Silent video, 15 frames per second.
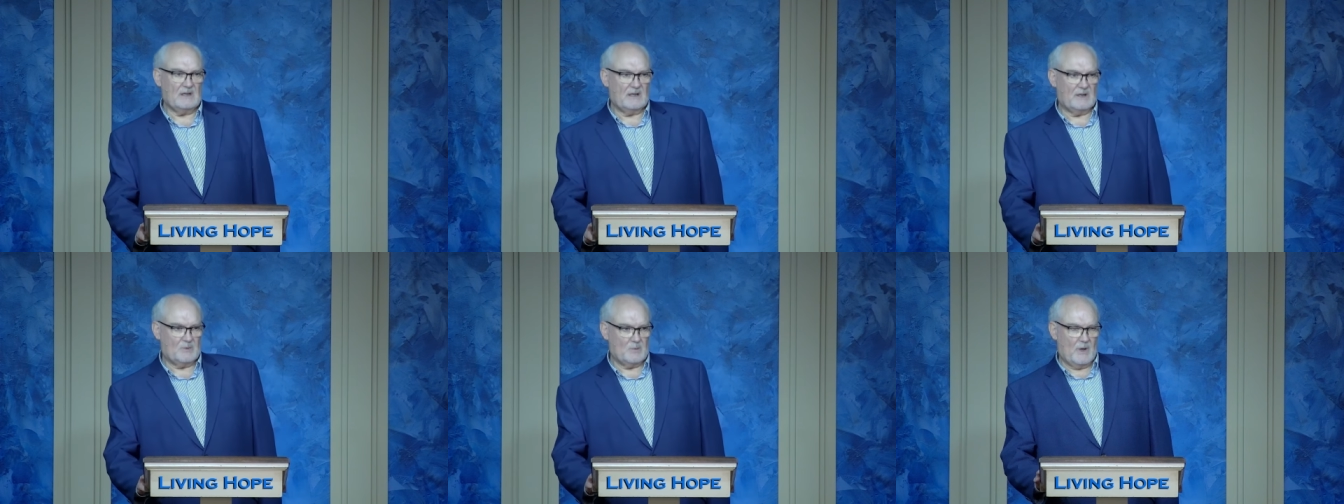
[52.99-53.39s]

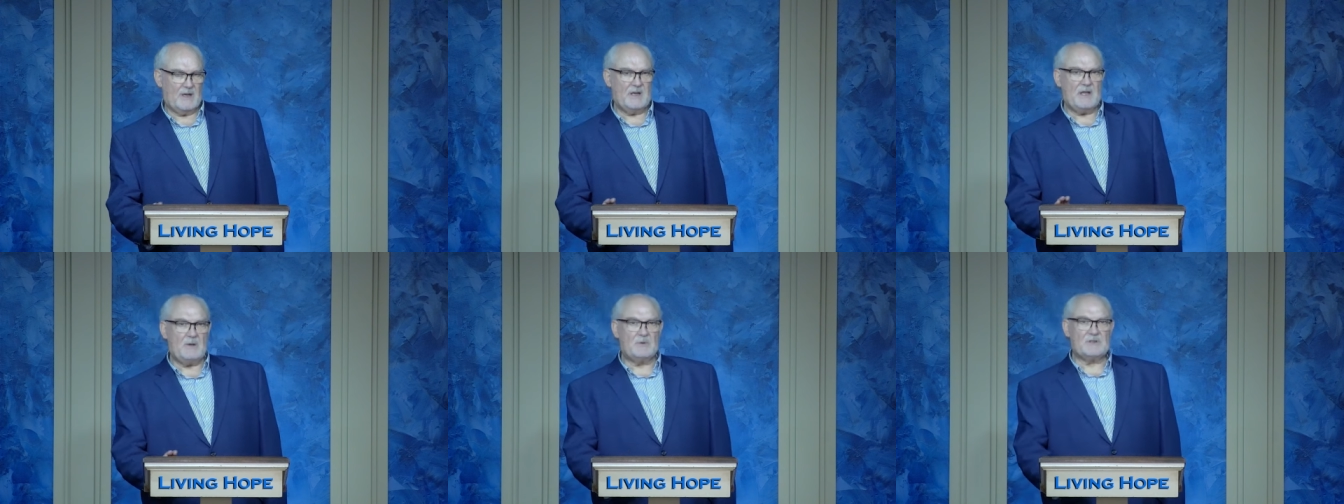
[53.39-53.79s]
And when
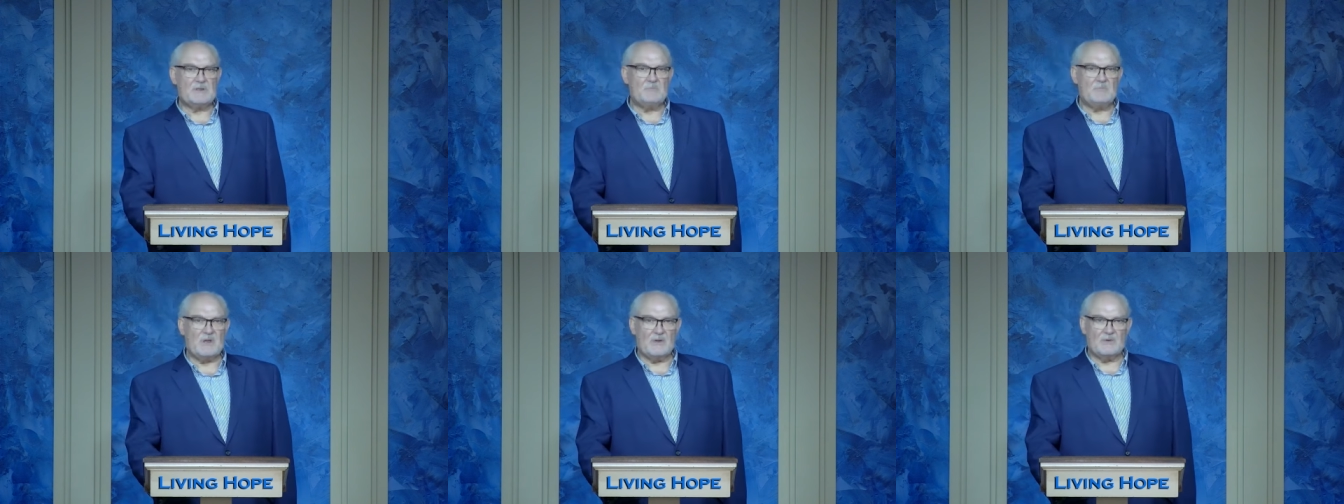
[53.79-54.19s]
he was
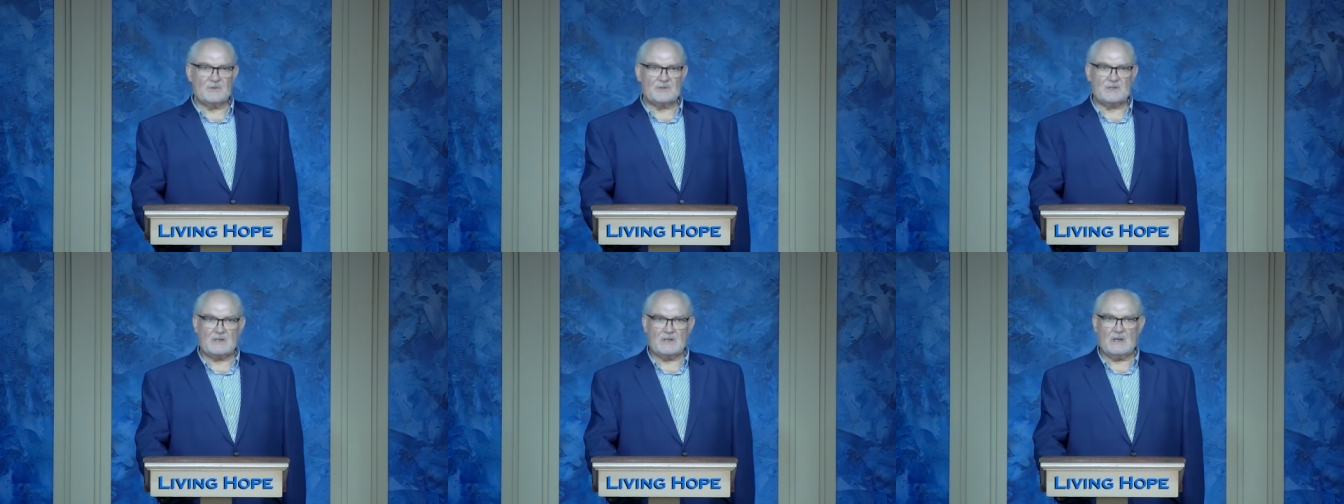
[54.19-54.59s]

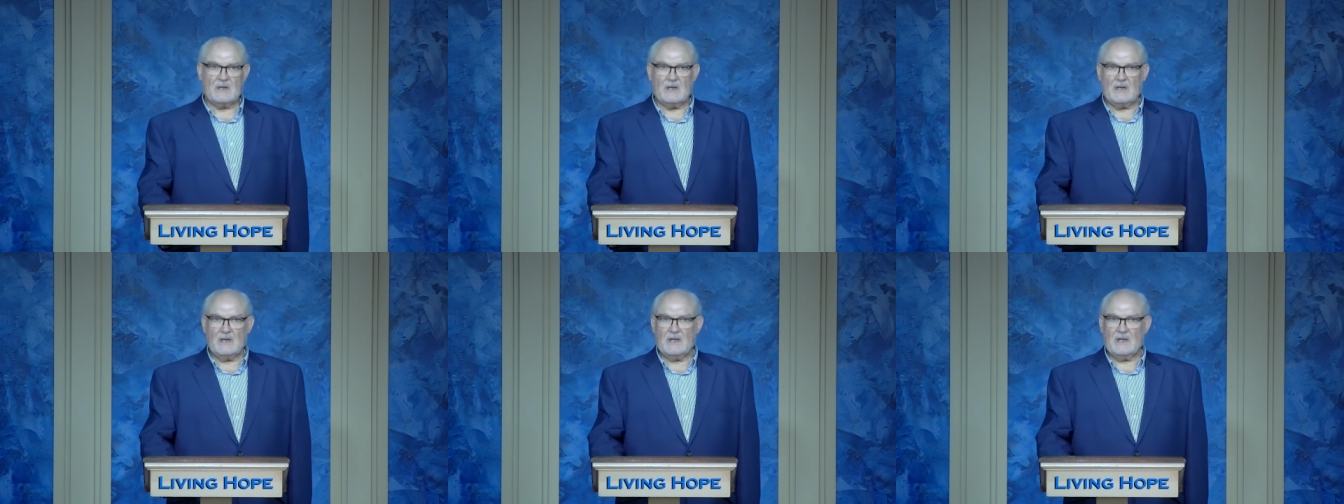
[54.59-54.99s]
abused,
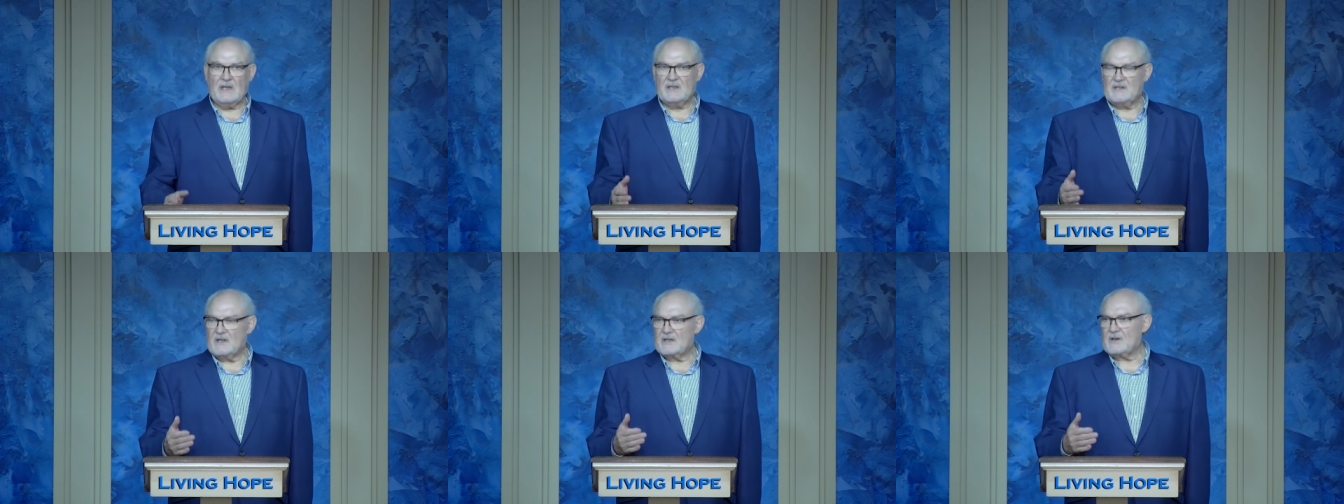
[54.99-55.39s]
he
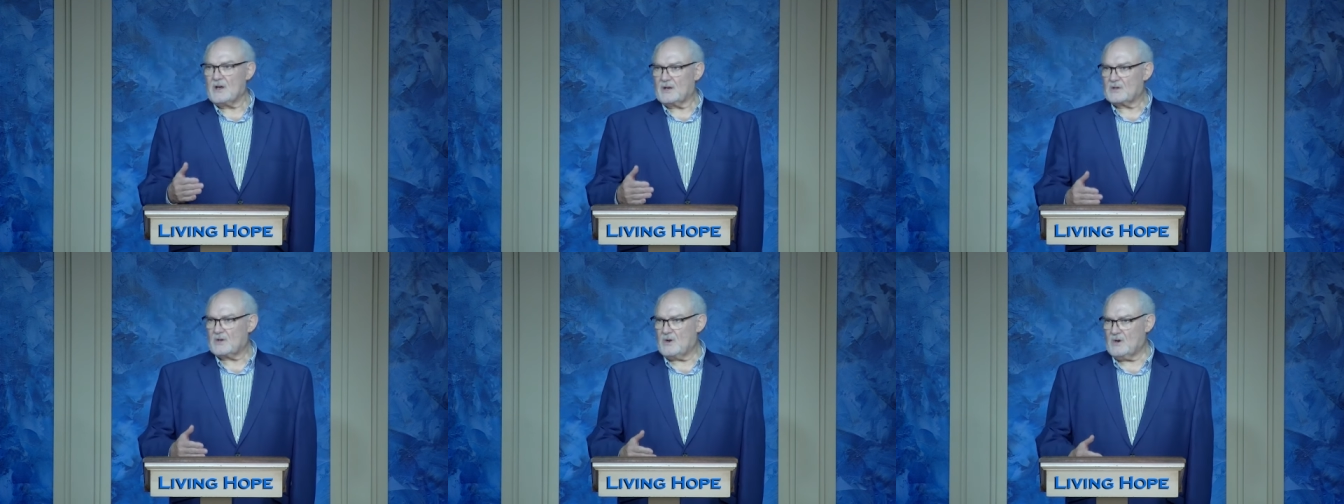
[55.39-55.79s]
did
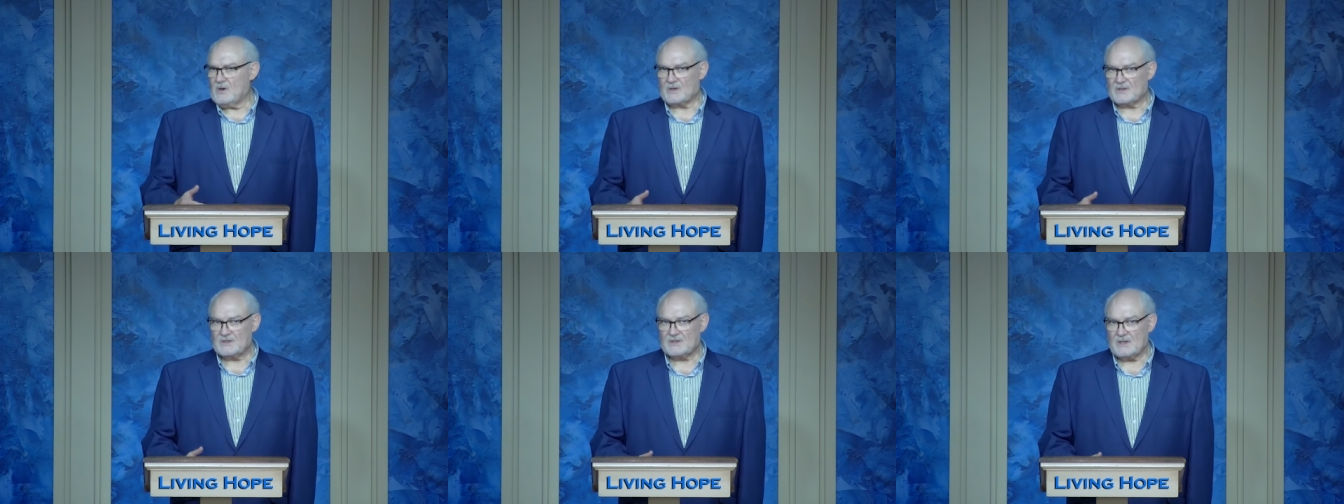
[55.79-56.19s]
not
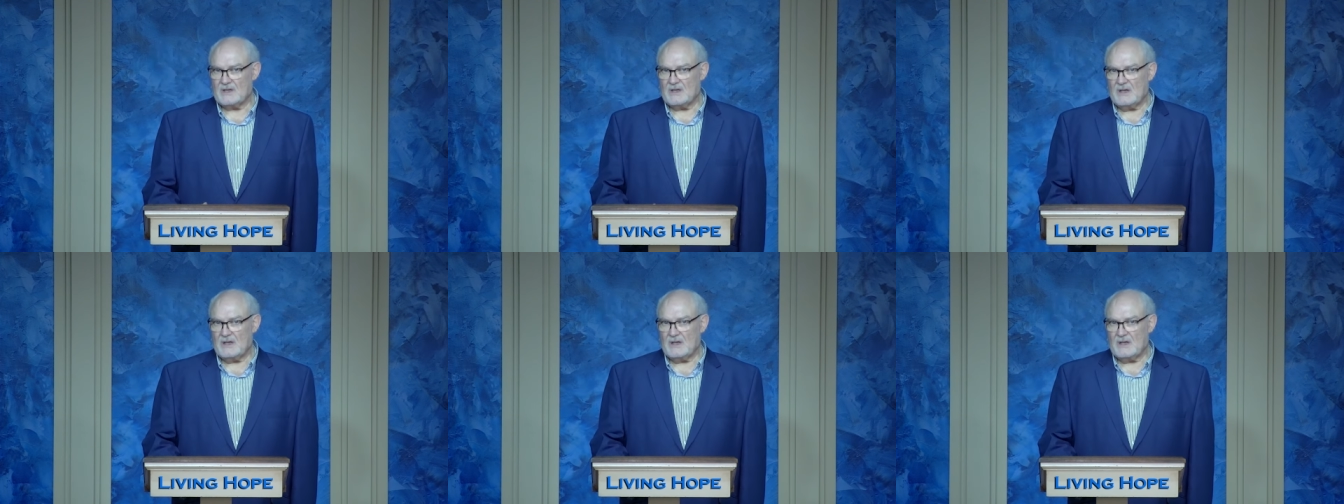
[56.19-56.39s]
curse.